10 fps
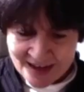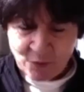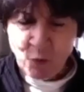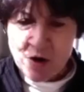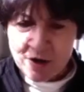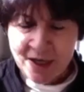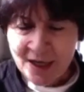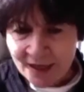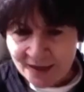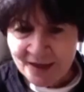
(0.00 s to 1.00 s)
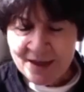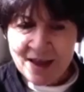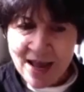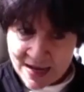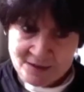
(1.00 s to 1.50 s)
working
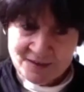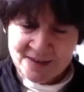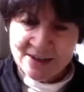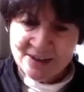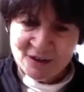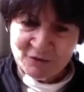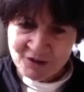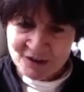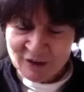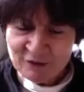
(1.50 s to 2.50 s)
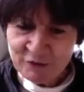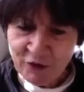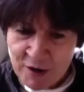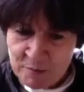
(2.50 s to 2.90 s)
and standing in front of a very